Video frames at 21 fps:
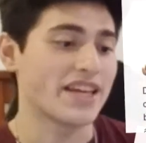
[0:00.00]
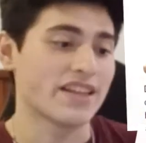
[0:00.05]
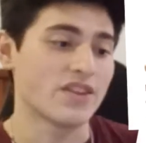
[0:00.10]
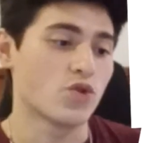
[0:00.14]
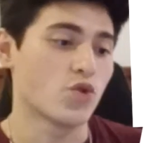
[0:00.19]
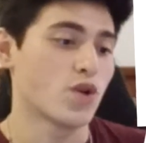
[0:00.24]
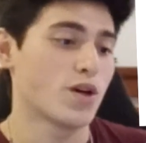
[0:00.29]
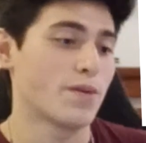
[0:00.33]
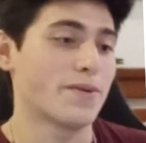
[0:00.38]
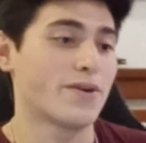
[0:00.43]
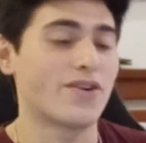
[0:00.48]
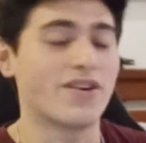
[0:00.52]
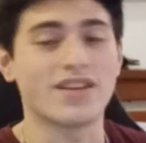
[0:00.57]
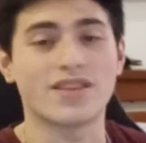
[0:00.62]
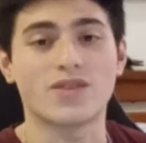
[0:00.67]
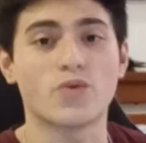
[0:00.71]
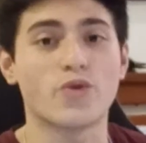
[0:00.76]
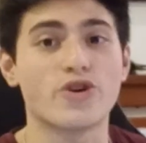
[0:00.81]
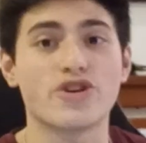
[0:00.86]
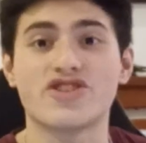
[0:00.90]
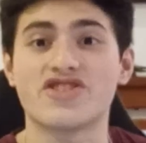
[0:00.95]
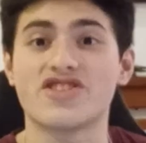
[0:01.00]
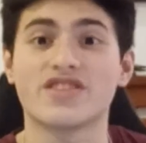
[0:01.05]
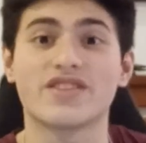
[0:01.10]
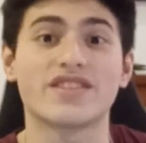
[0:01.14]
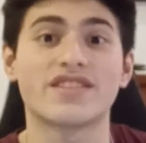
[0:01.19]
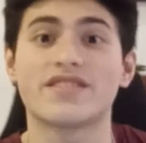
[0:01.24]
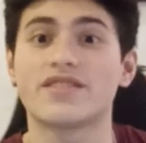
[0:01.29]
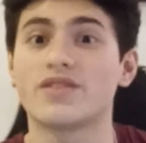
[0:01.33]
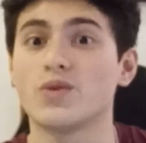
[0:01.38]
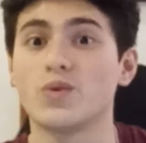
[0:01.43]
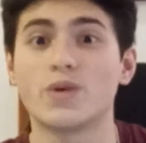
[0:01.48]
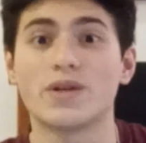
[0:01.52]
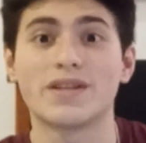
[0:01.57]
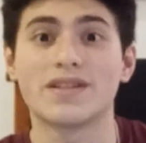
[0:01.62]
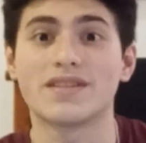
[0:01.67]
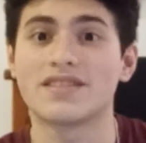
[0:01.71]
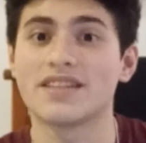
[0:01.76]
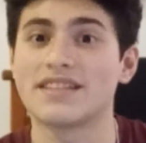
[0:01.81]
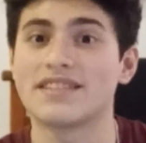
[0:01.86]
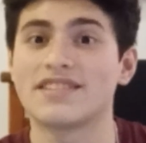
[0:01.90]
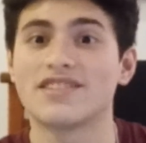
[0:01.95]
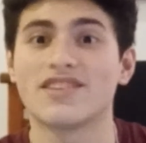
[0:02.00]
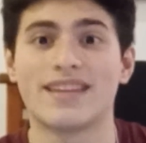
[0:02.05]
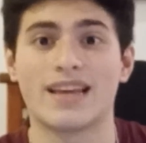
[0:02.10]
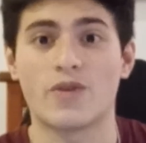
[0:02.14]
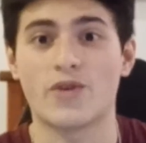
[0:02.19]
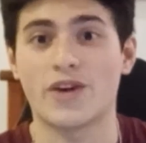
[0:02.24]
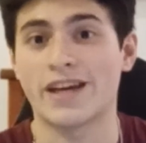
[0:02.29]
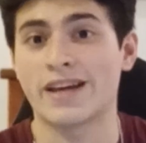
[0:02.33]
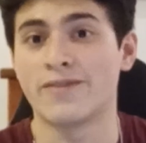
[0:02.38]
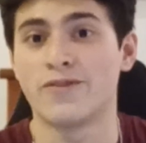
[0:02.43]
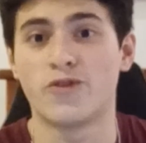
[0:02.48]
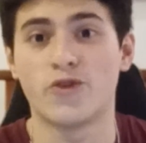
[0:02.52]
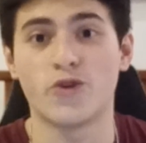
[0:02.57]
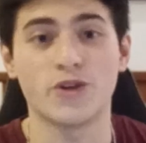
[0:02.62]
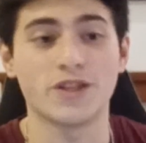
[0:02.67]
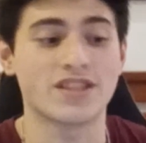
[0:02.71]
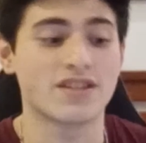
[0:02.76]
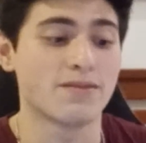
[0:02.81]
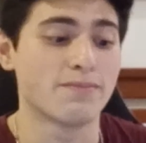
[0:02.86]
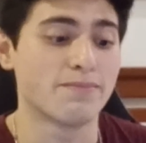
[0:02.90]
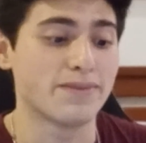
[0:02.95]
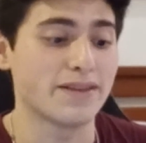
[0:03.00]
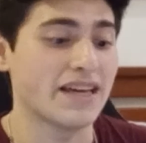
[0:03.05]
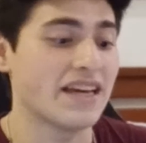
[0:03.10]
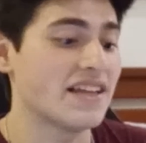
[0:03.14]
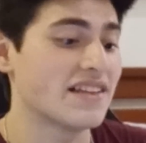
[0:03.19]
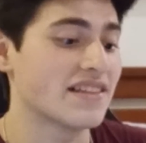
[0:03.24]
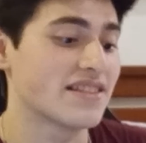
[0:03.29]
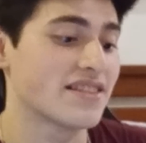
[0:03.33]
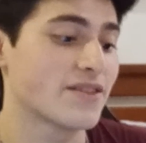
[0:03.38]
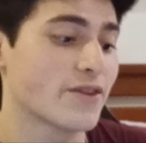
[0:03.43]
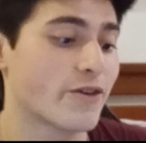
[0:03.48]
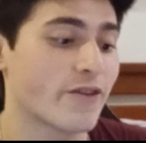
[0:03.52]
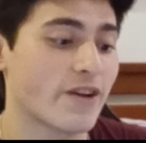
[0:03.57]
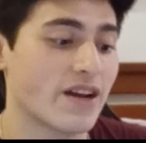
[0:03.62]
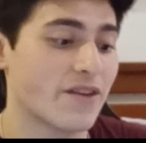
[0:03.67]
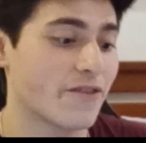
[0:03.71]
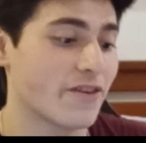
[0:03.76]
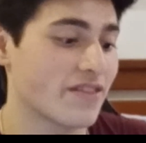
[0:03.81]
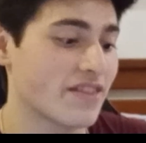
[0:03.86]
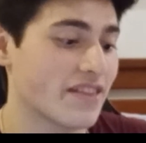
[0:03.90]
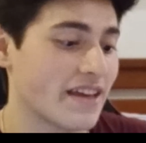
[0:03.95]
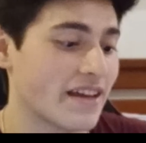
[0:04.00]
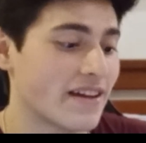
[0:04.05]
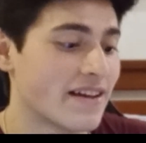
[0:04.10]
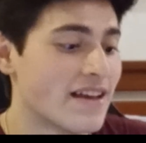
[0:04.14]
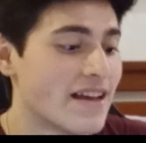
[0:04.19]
do about it. We're just students. It's not like we can voice complaints or everything.